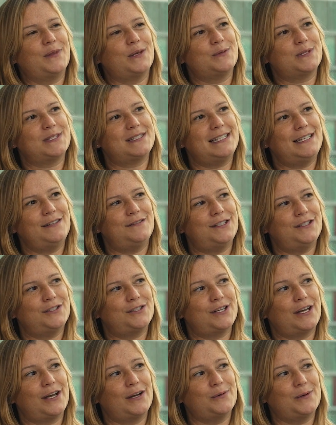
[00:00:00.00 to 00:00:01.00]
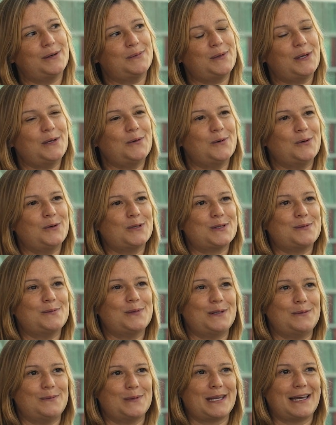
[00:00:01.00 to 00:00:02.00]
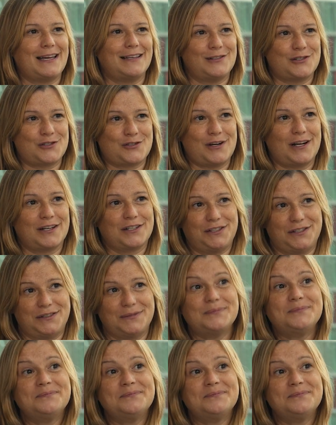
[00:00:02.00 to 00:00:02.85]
was a TV show with Pete Waterman and Michaela Strachan.